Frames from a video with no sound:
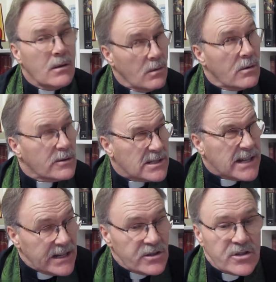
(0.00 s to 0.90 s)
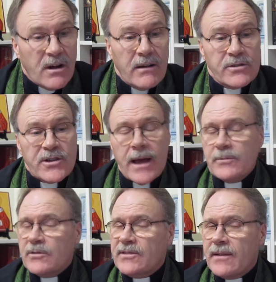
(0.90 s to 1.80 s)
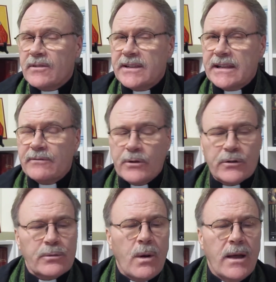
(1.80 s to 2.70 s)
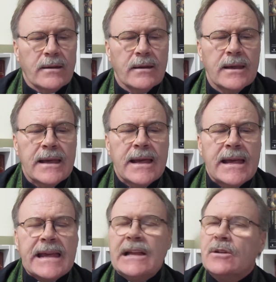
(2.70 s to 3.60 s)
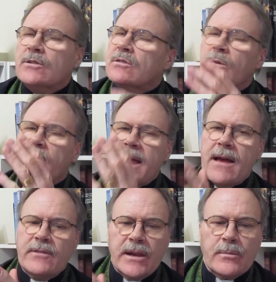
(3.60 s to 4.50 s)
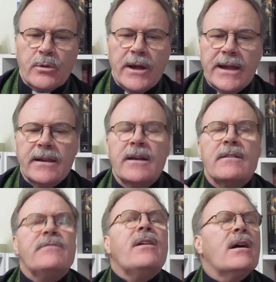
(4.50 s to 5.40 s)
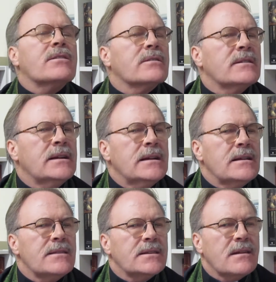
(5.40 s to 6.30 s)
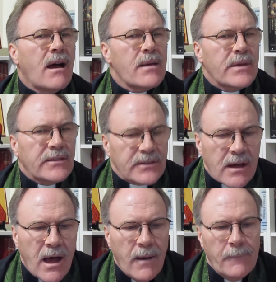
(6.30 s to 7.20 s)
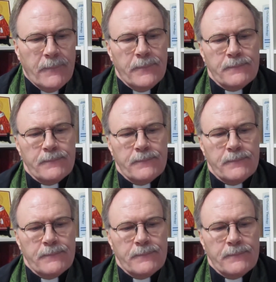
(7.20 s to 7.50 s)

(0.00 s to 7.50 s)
Or St. John chapter 17, verse 1. He looked toward heaven and prayed, "Father, the time has come."